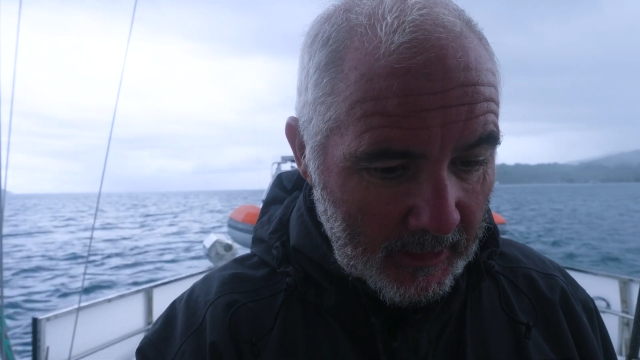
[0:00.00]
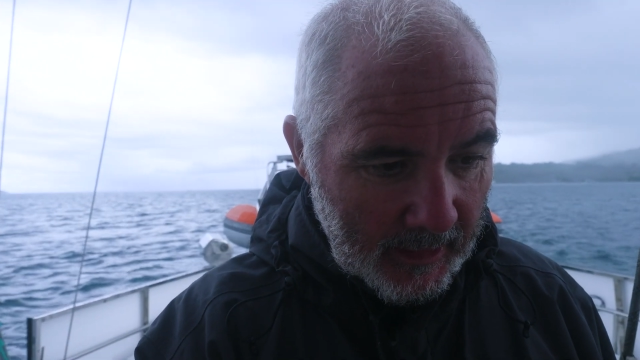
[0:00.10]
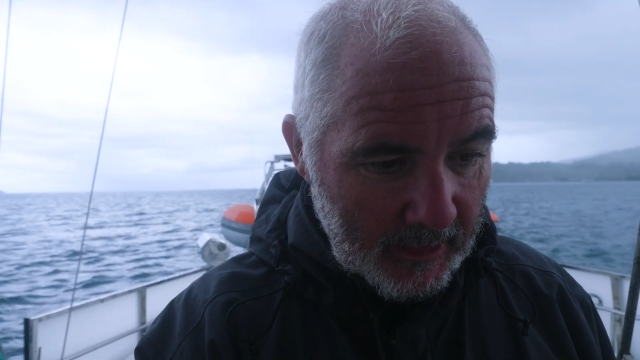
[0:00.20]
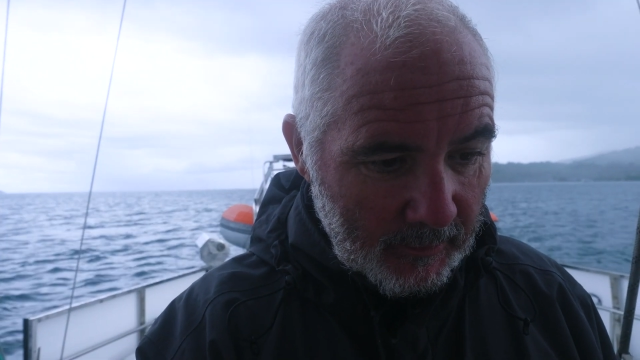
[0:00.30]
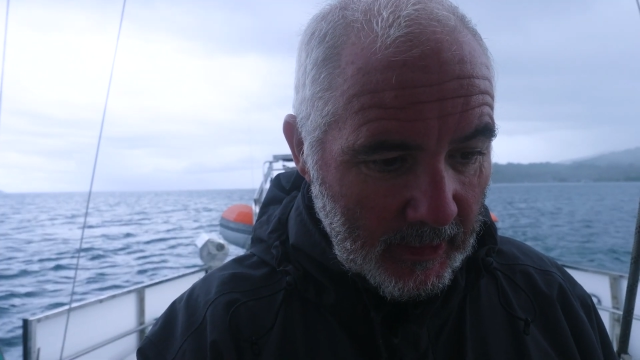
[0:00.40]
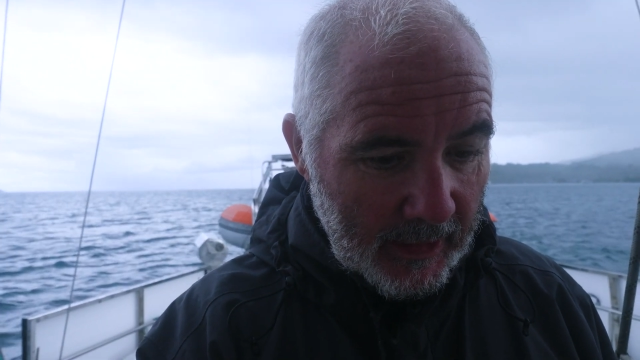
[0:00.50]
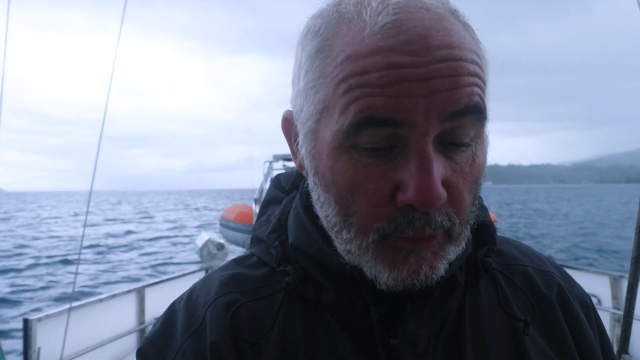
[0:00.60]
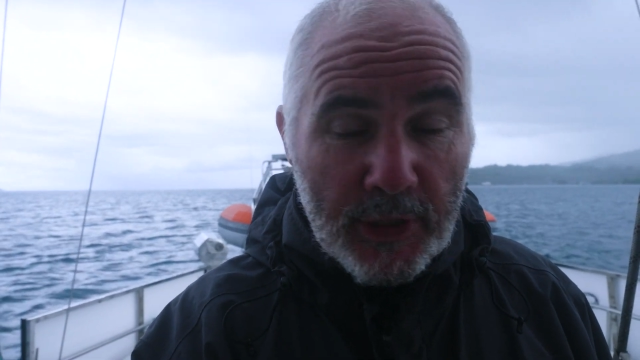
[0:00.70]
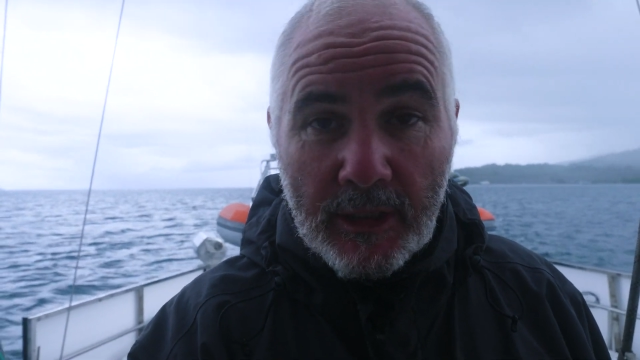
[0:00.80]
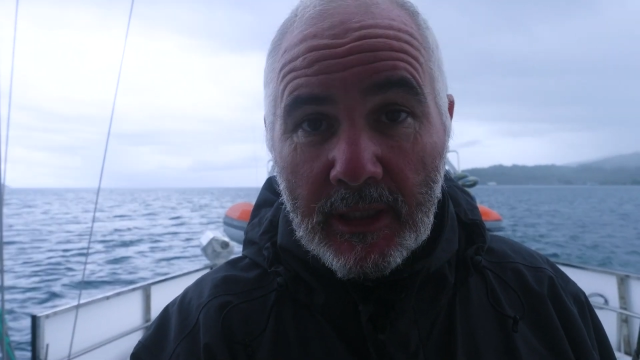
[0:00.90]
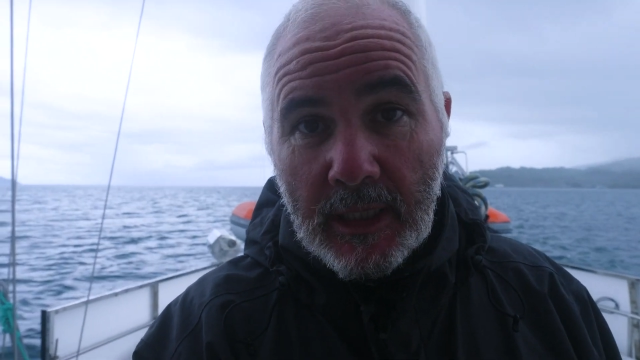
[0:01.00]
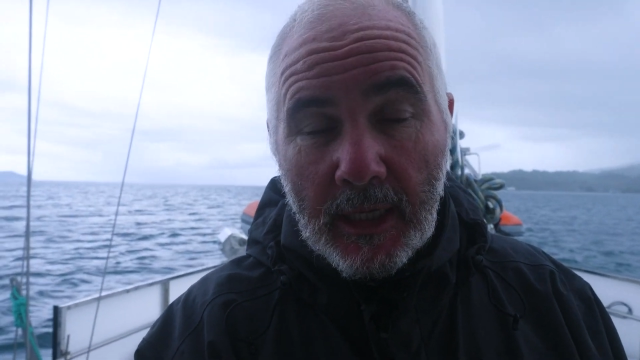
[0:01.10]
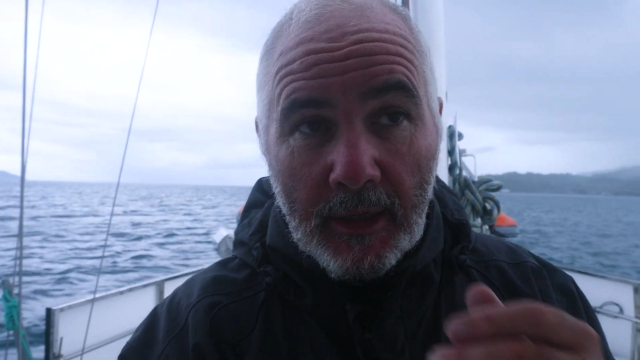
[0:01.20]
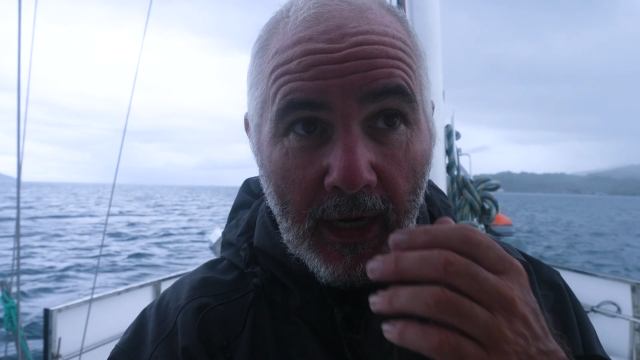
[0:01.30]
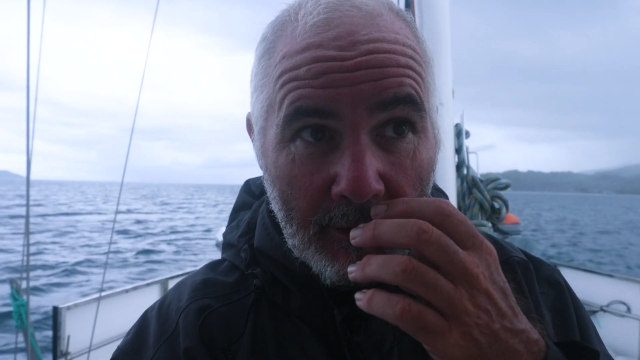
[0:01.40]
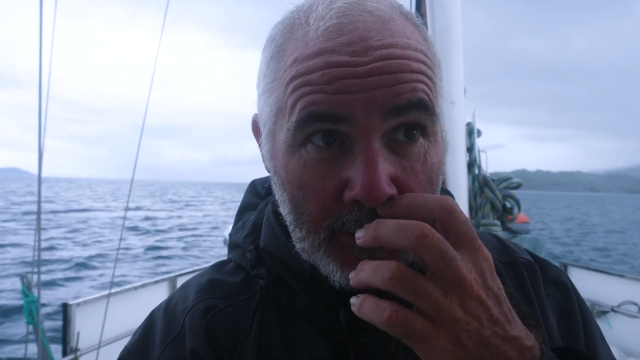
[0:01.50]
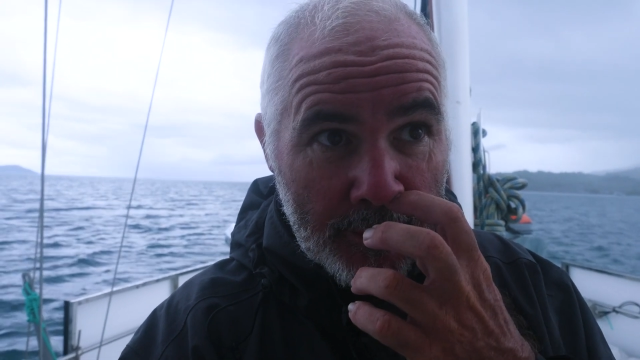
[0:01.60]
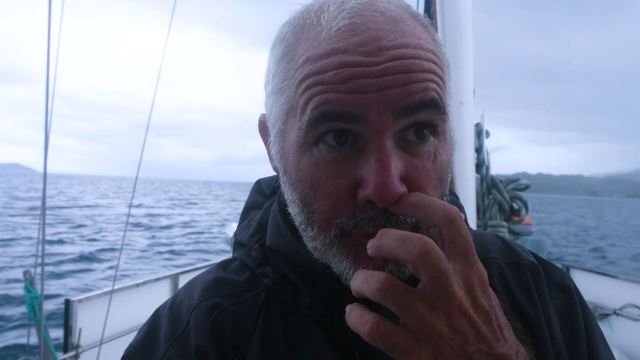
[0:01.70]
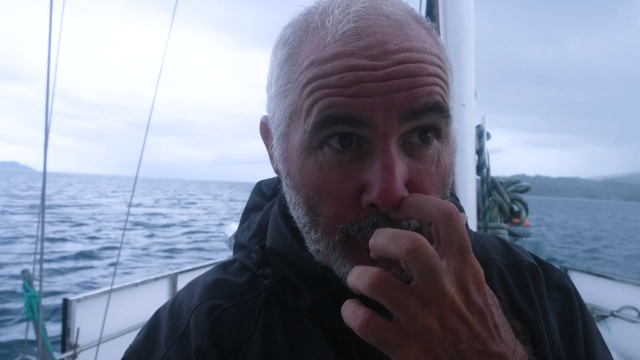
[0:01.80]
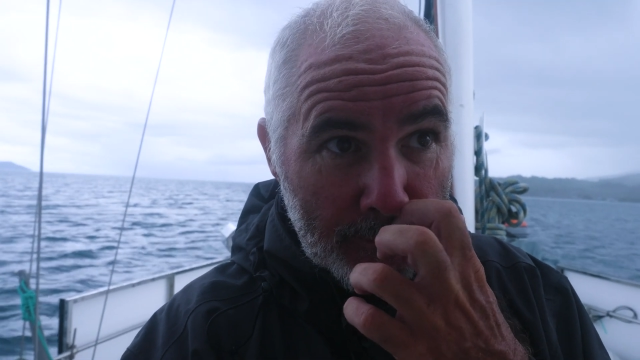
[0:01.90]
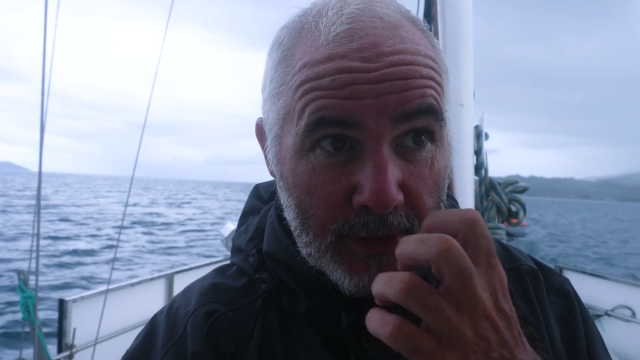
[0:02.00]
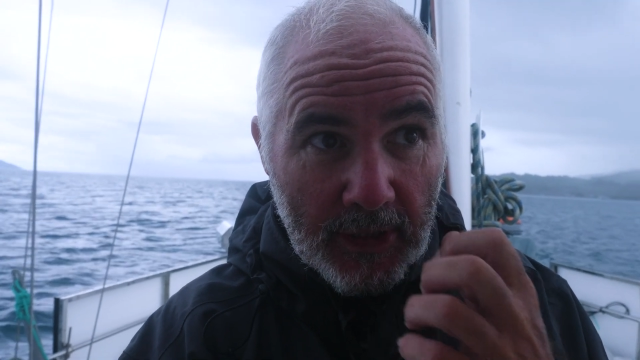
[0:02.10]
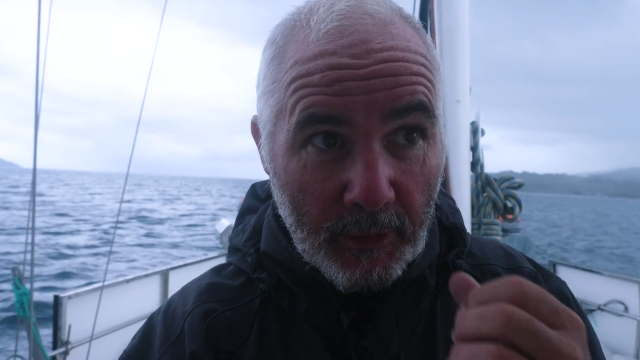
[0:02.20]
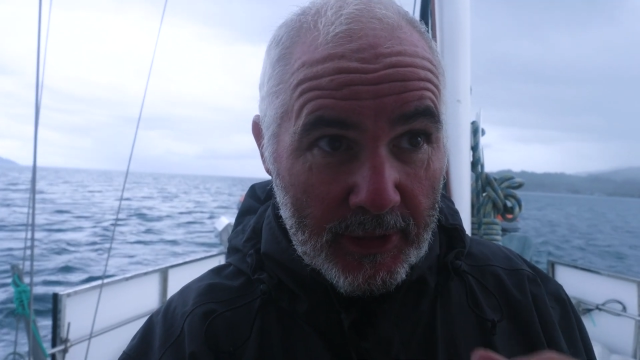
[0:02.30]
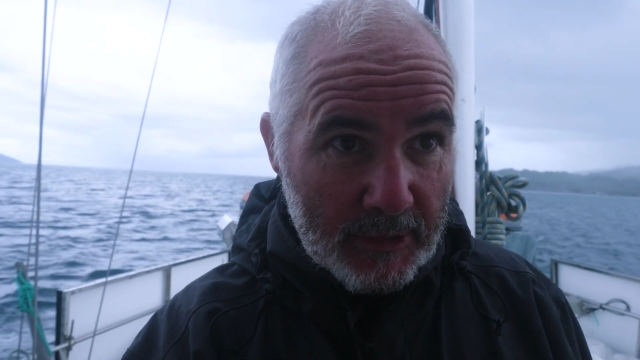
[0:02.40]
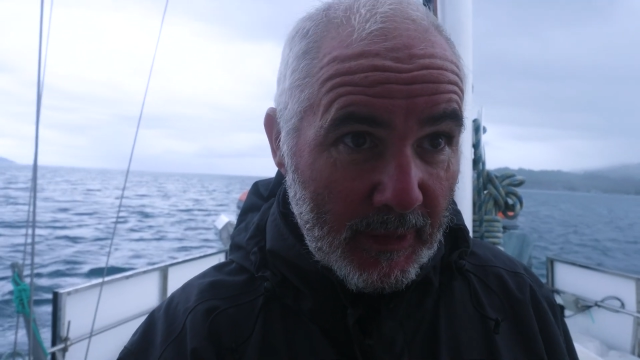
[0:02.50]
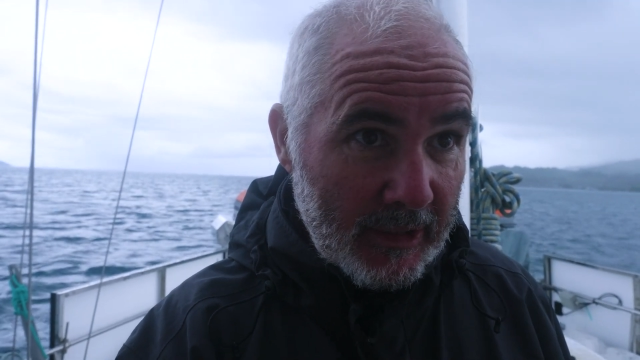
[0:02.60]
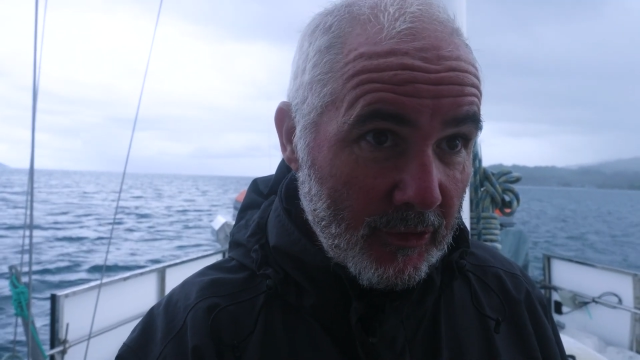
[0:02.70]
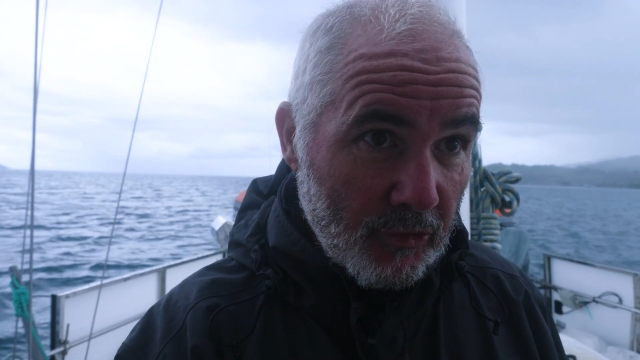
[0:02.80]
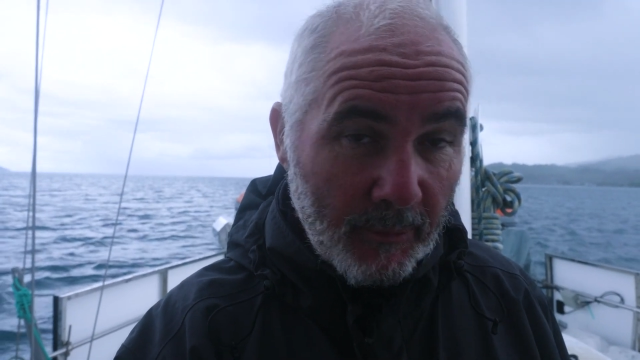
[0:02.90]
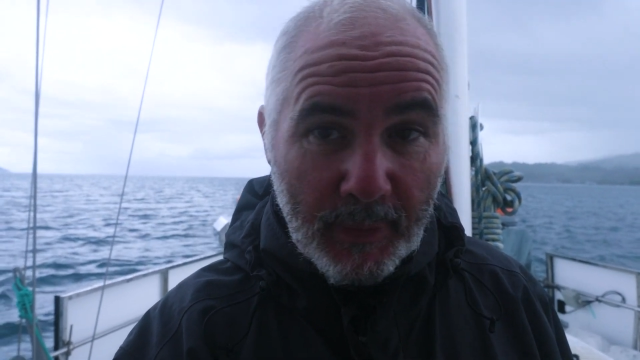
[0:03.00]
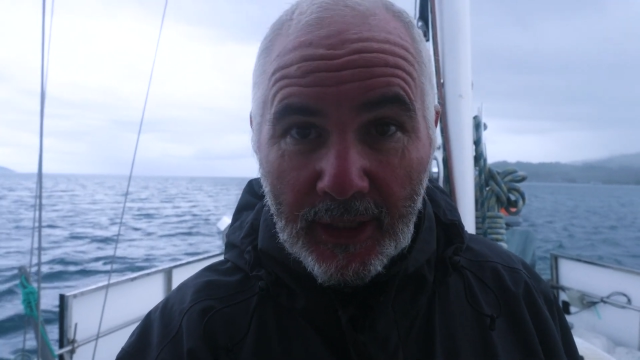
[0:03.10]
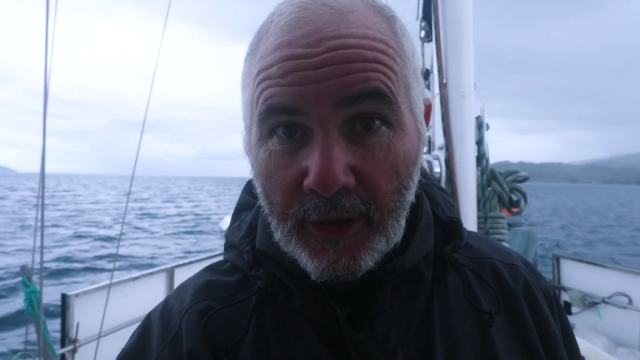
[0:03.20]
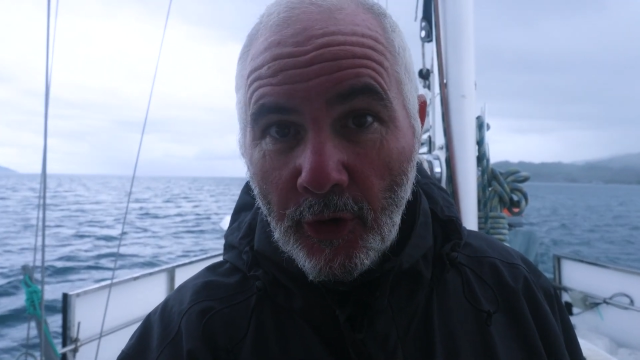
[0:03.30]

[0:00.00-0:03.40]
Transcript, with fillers: uh, and also the uh, current has dropped, so our speed has dropped by a